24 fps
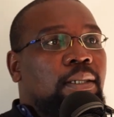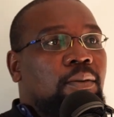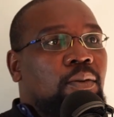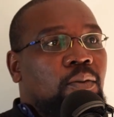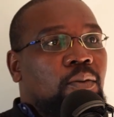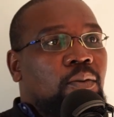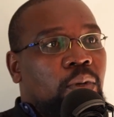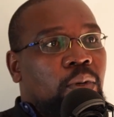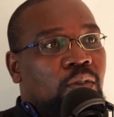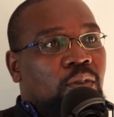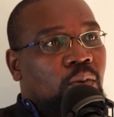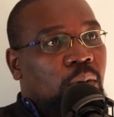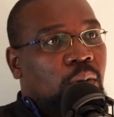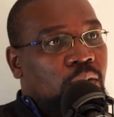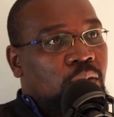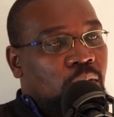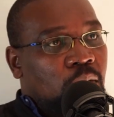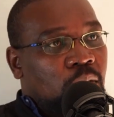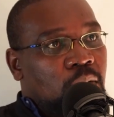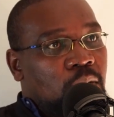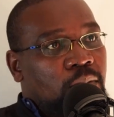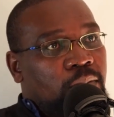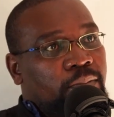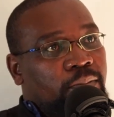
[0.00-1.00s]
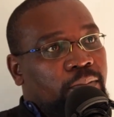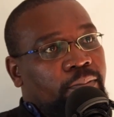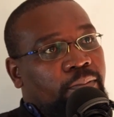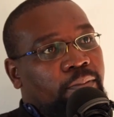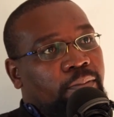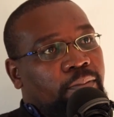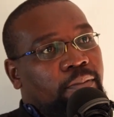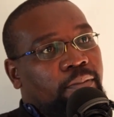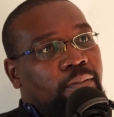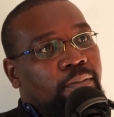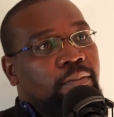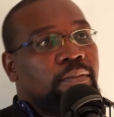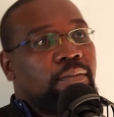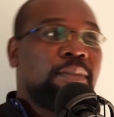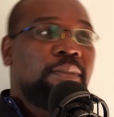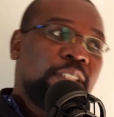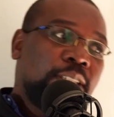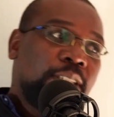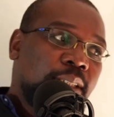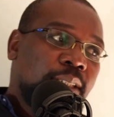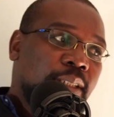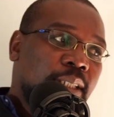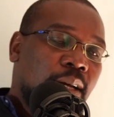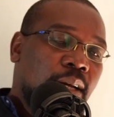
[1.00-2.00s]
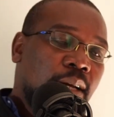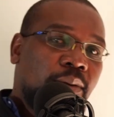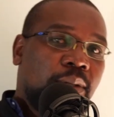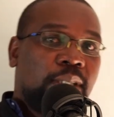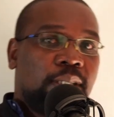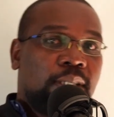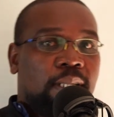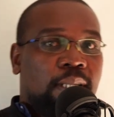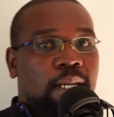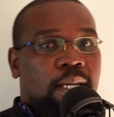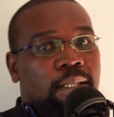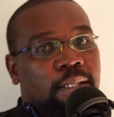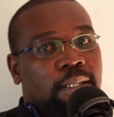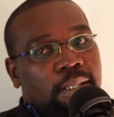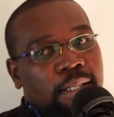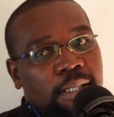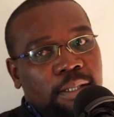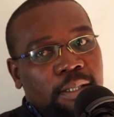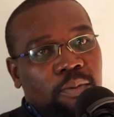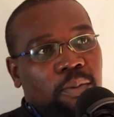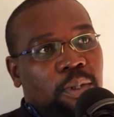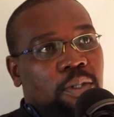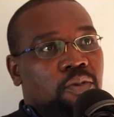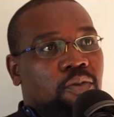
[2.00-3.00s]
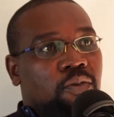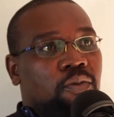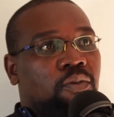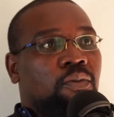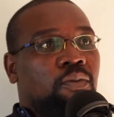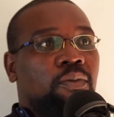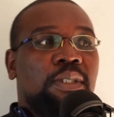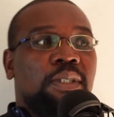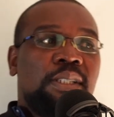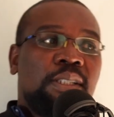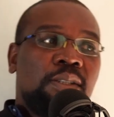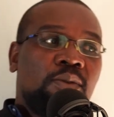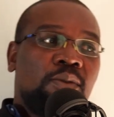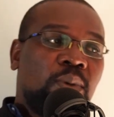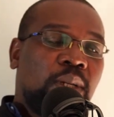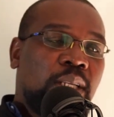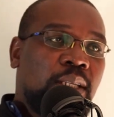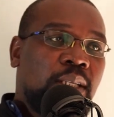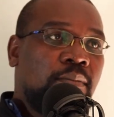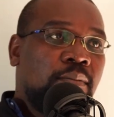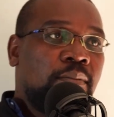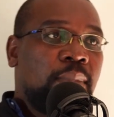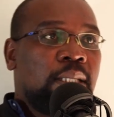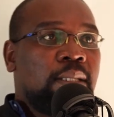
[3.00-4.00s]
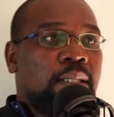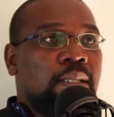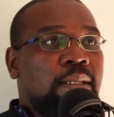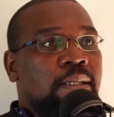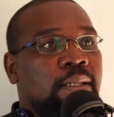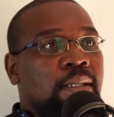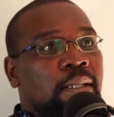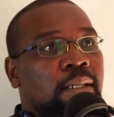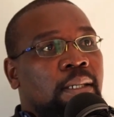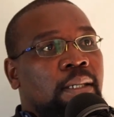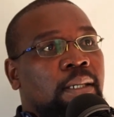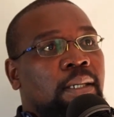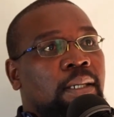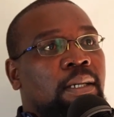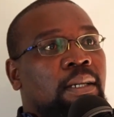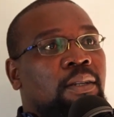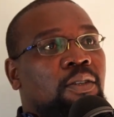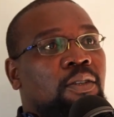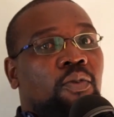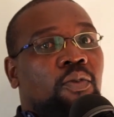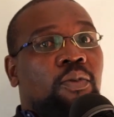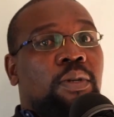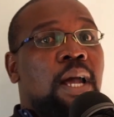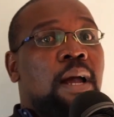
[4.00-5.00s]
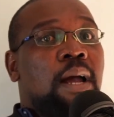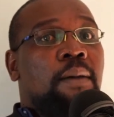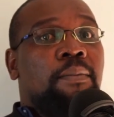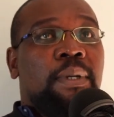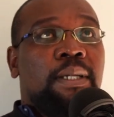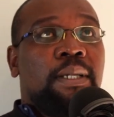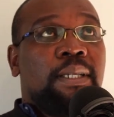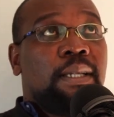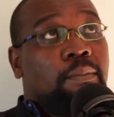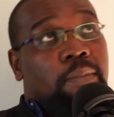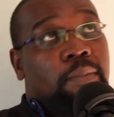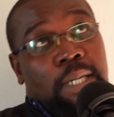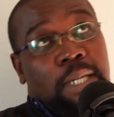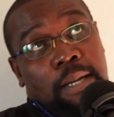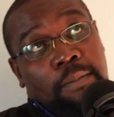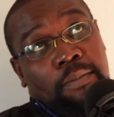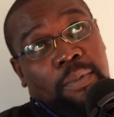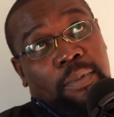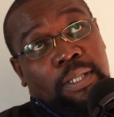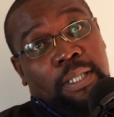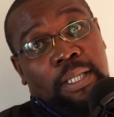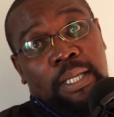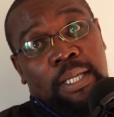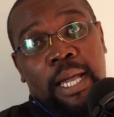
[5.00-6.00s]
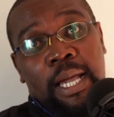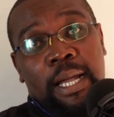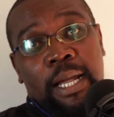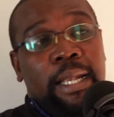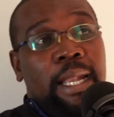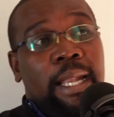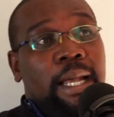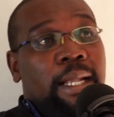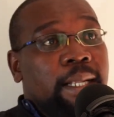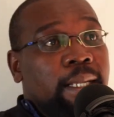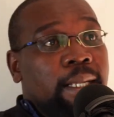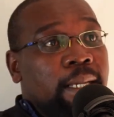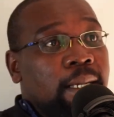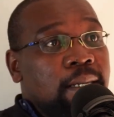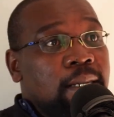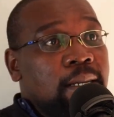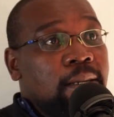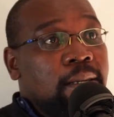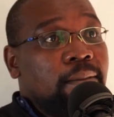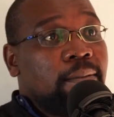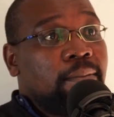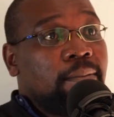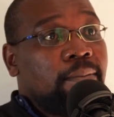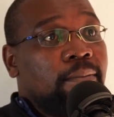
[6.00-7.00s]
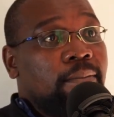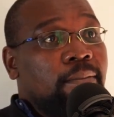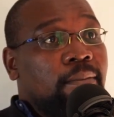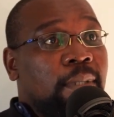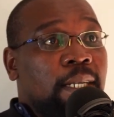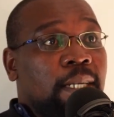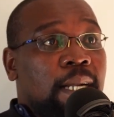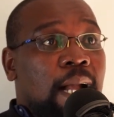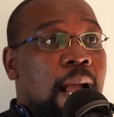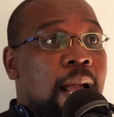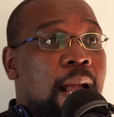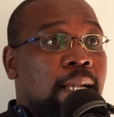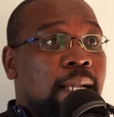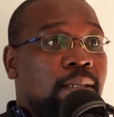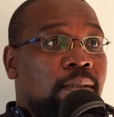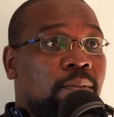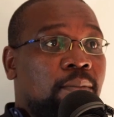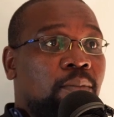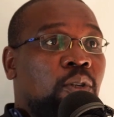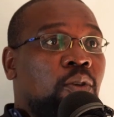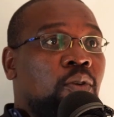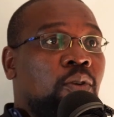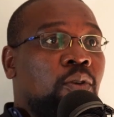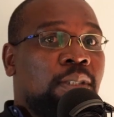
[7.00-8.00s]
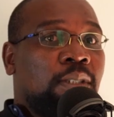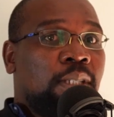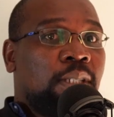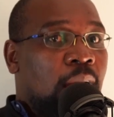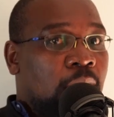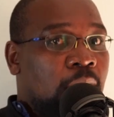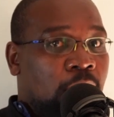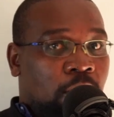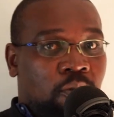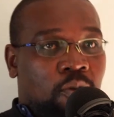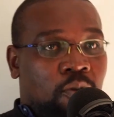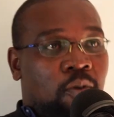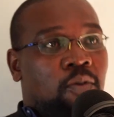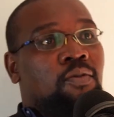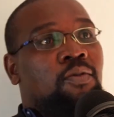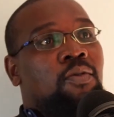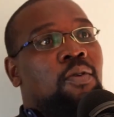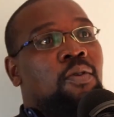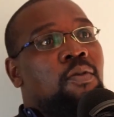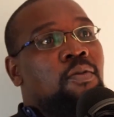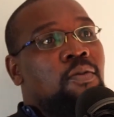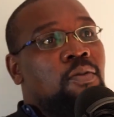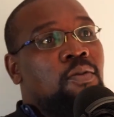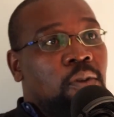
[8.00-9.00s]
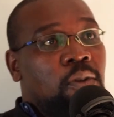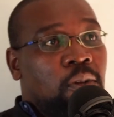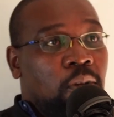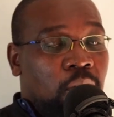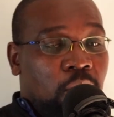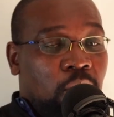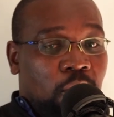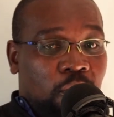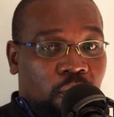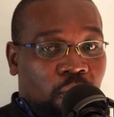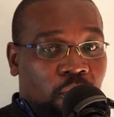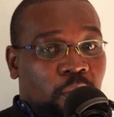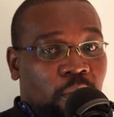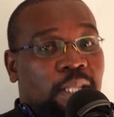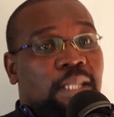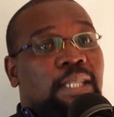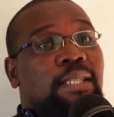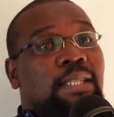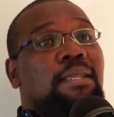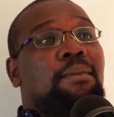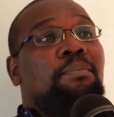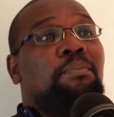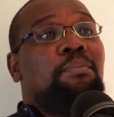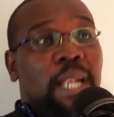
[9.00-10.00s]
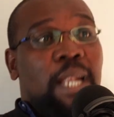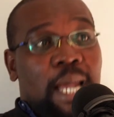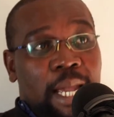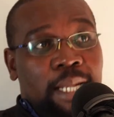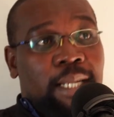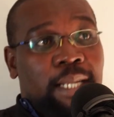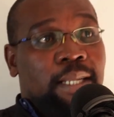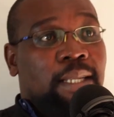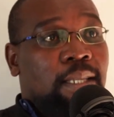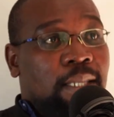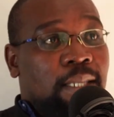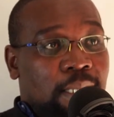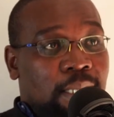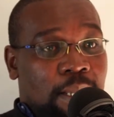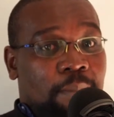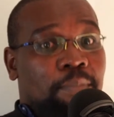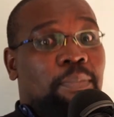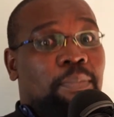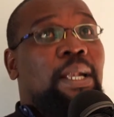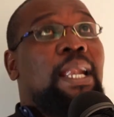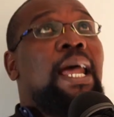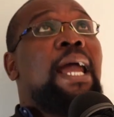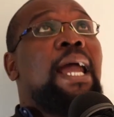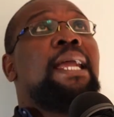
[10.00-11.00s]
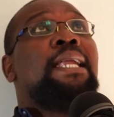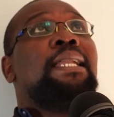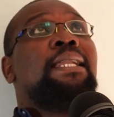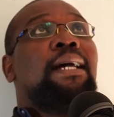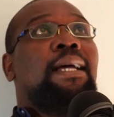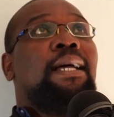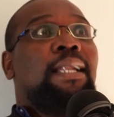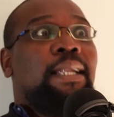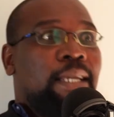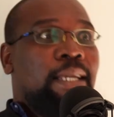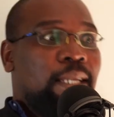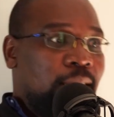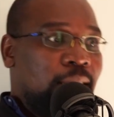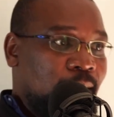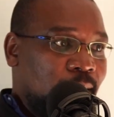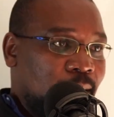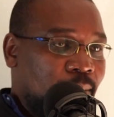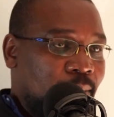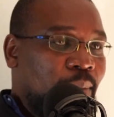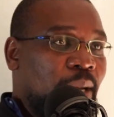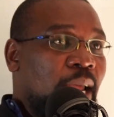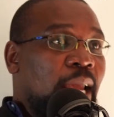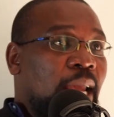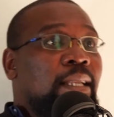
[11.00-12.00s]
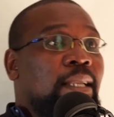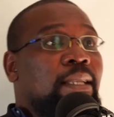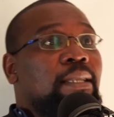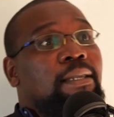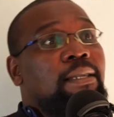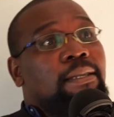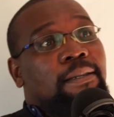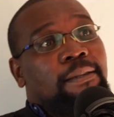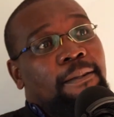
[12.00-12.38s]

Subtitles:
Kwenzwa so. This is how it's done. This is what you do. This is what it means. So nami sometimes ngazi because I don't know. So it's the blind are leading the blind.